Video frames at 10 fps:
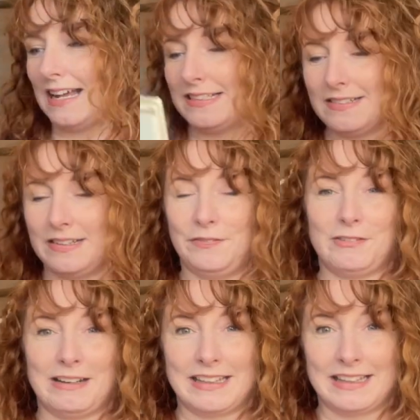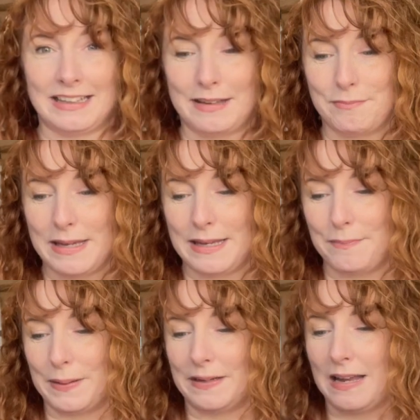I don't know if you're anything like me,
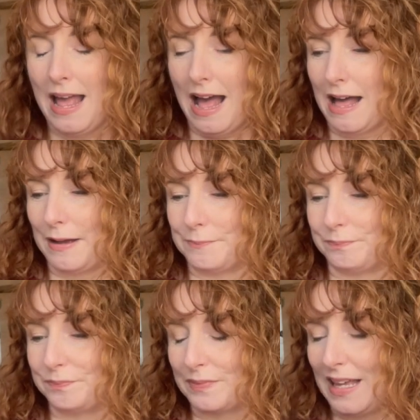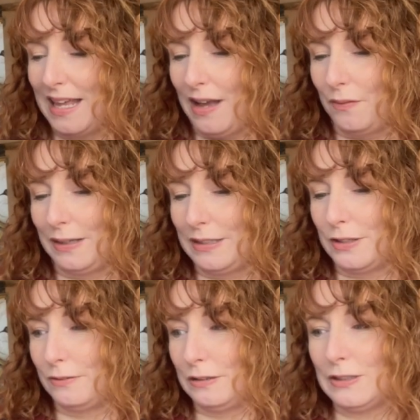but um, when
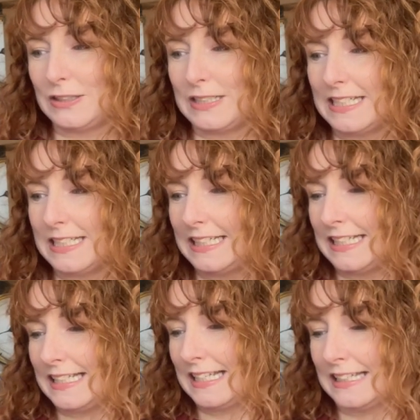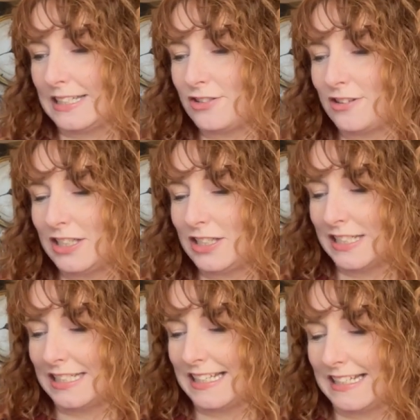you looked at these
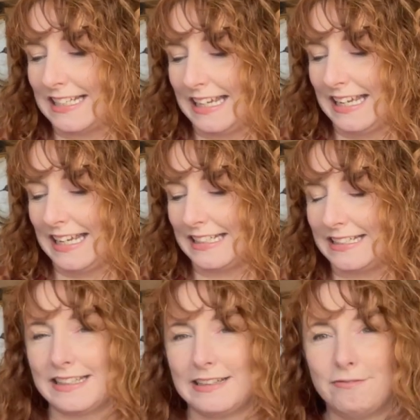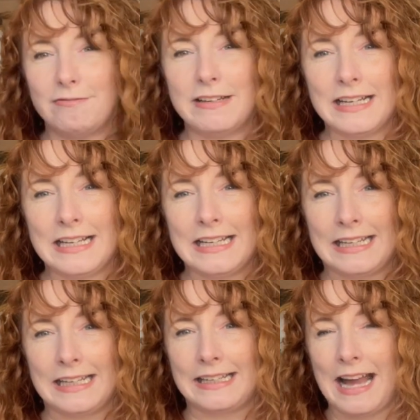illustrations as a kid. They
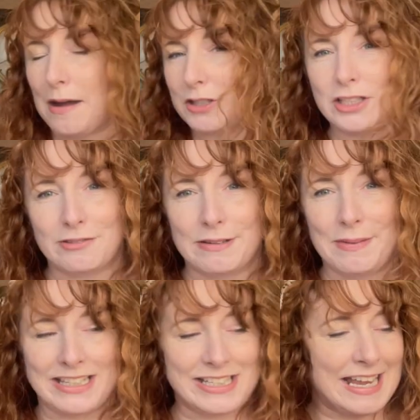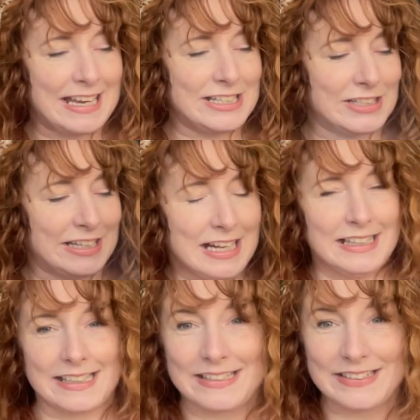really captured your imagination.
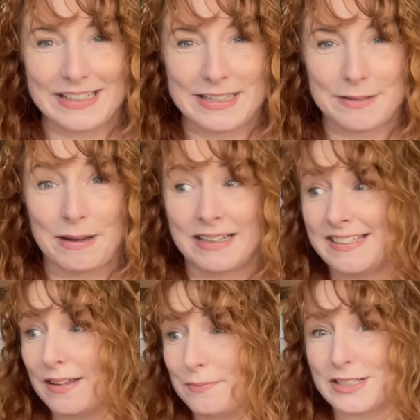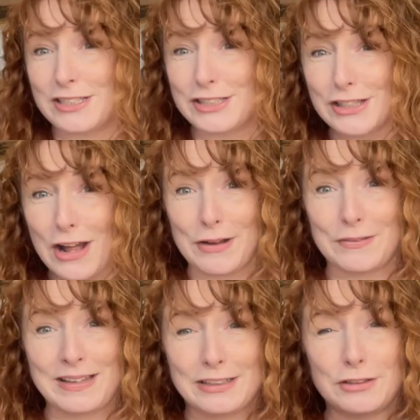They stuck in your mind so much so
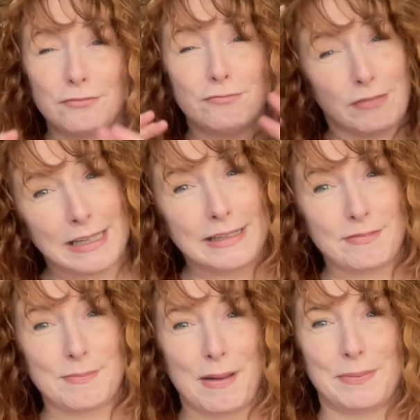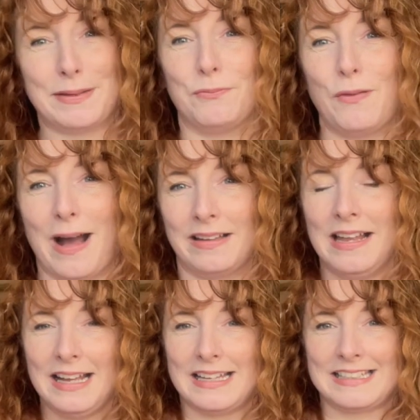that you really remember them well
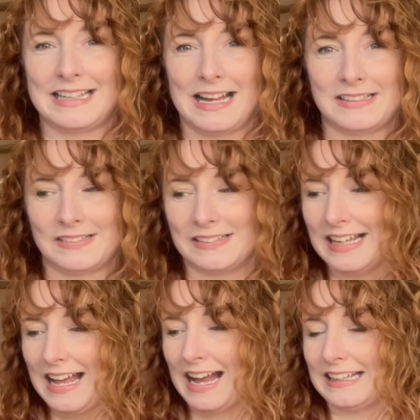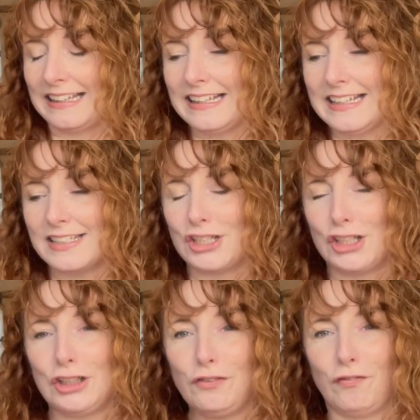as an adult. And I think it's
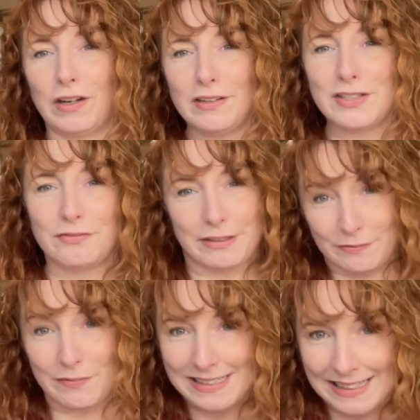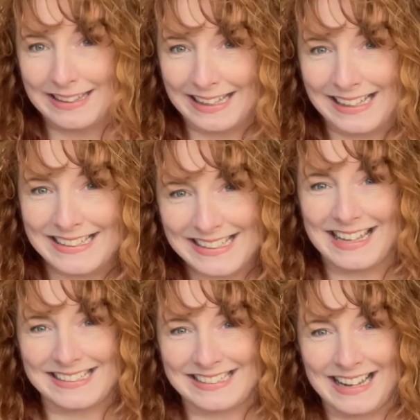good fun to revisit things
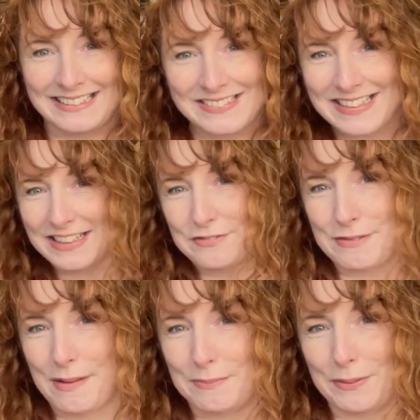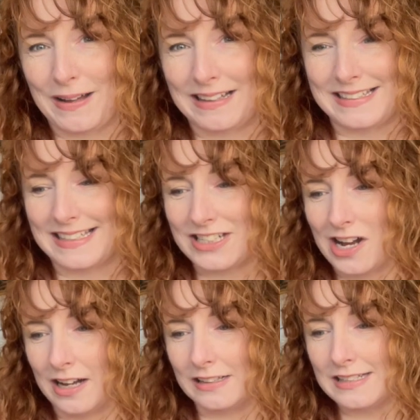as an adult that you remember well as a
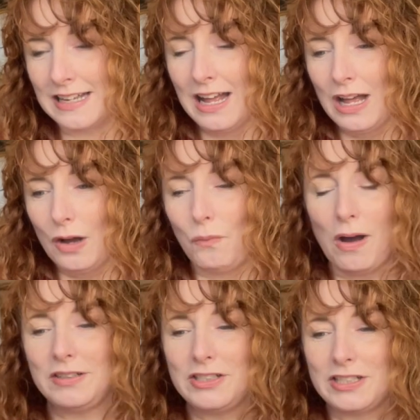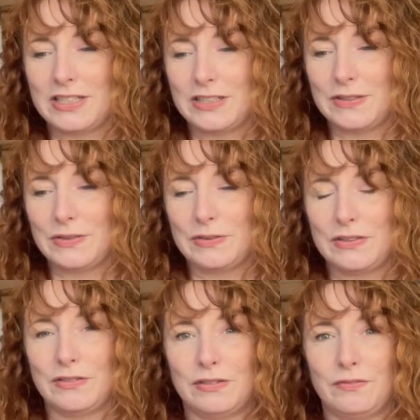child. One, just to
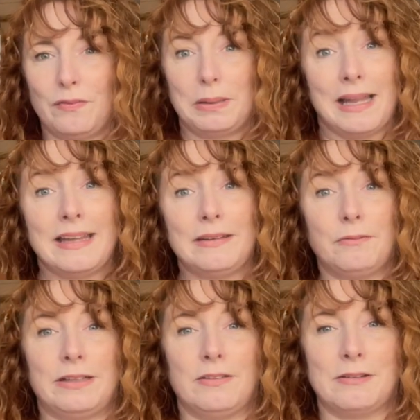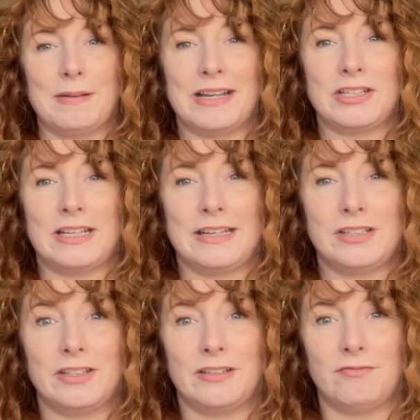sort of play with your
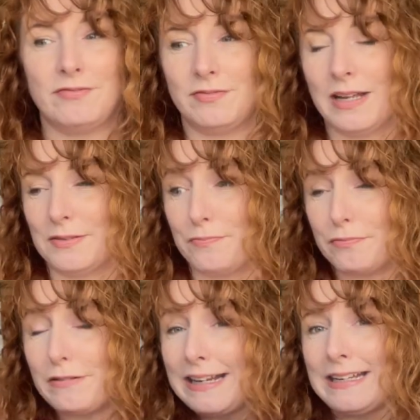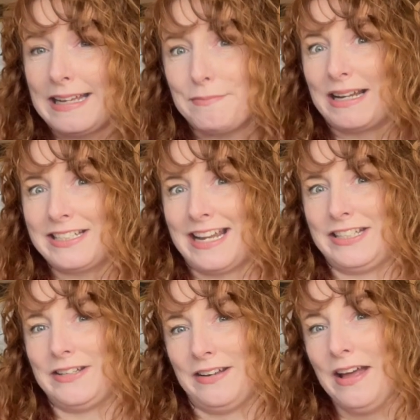imagination and, and bring
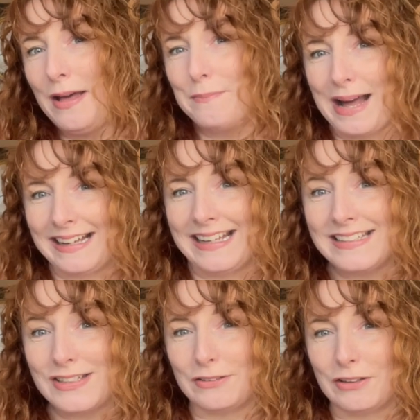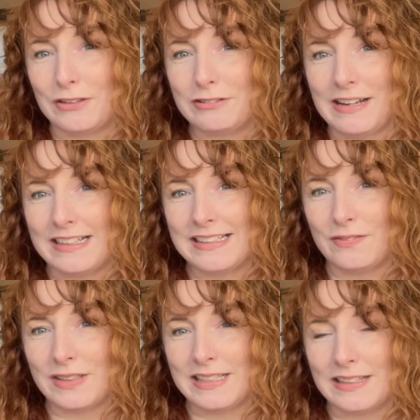imagination back into your
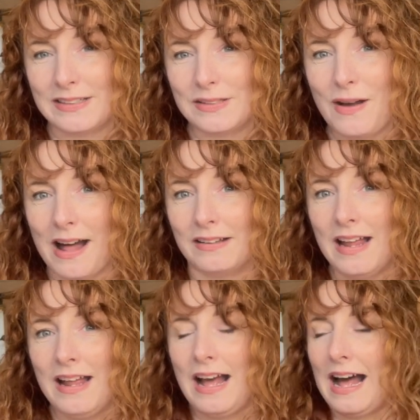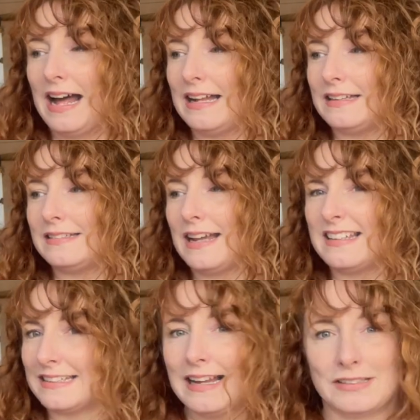creativity as well. And
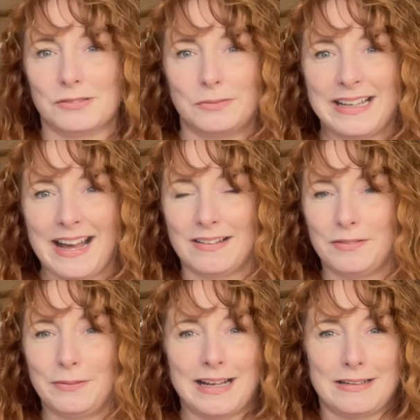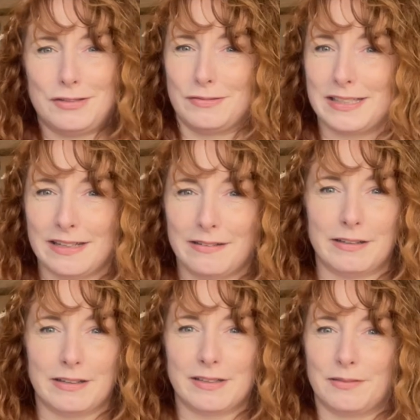as an adult, we get, we get too
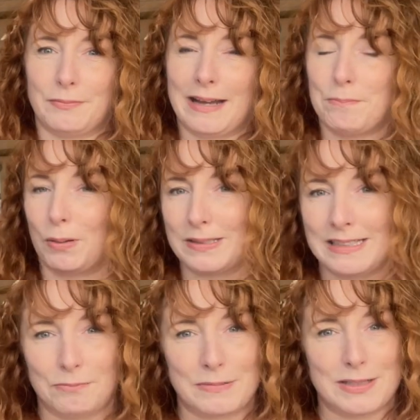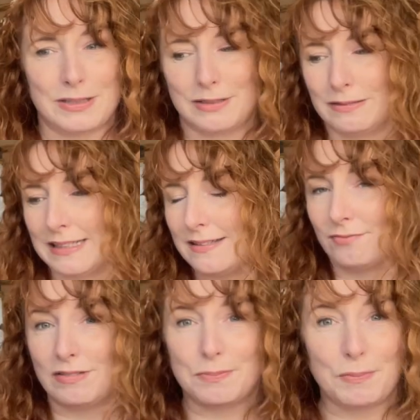serious and we get bogged down with to-do lists
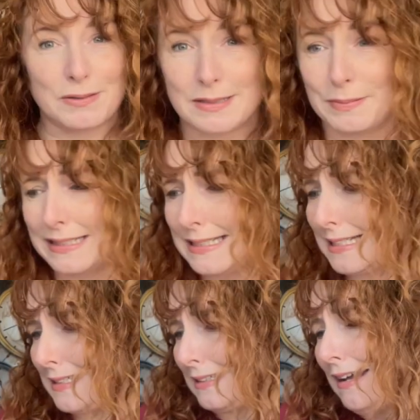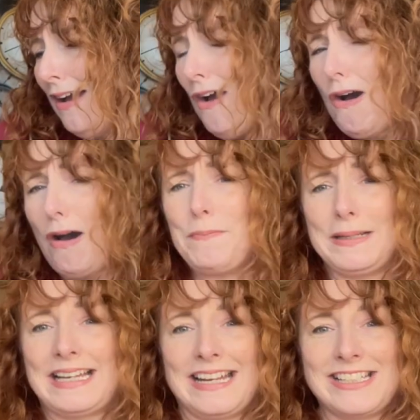and responsibilities and
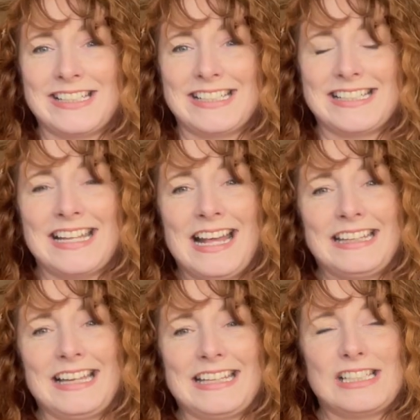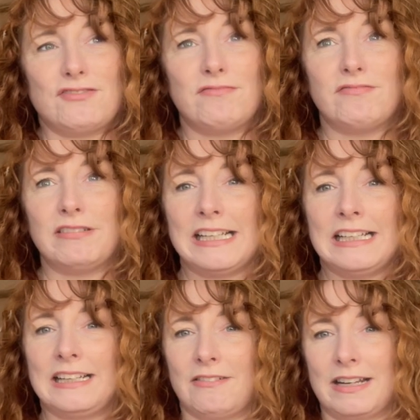obligations that it's
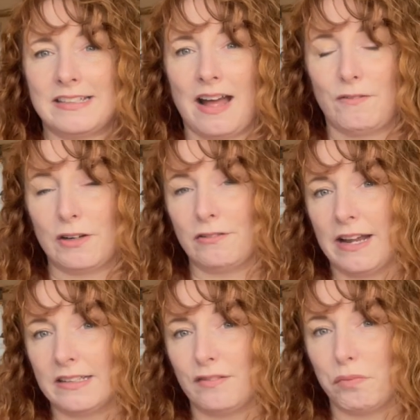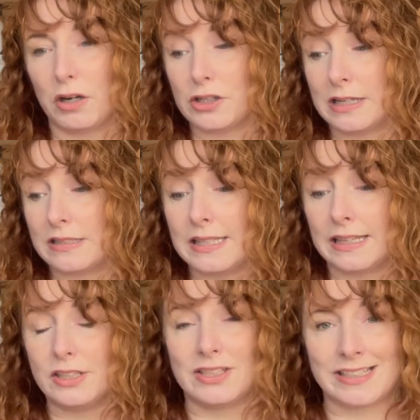really great to have a creative project
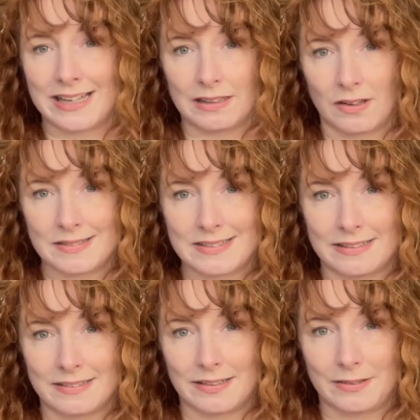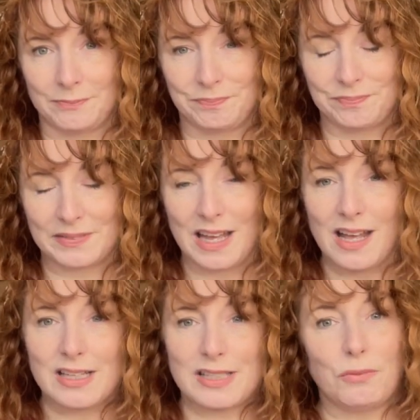that you just get lost into.
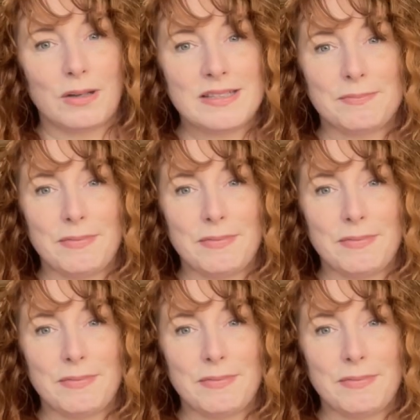So once a